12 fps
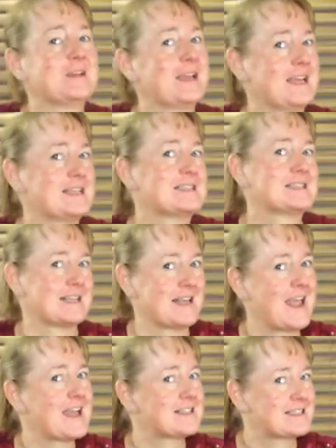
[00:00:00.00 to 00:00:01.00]
it's the
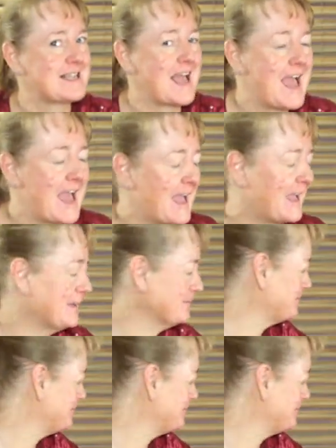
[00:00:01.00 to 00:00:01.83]
next day.